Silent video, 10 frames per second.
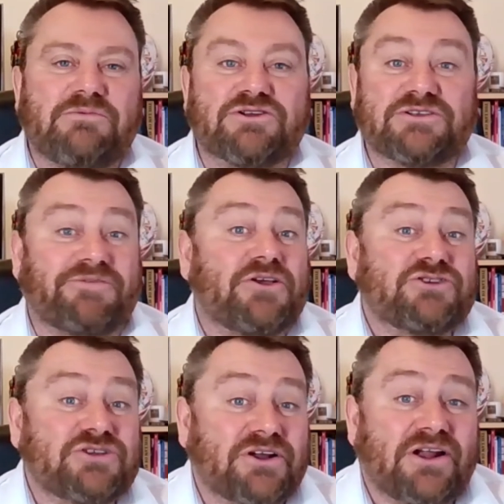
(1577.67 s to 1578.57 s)
What does the
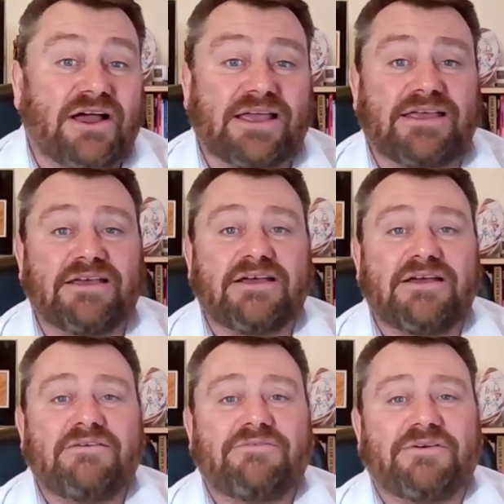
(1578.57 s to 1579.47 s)
future look like
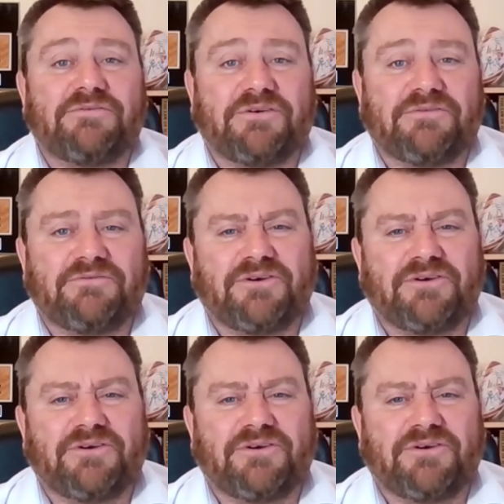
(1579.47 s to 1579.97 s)
for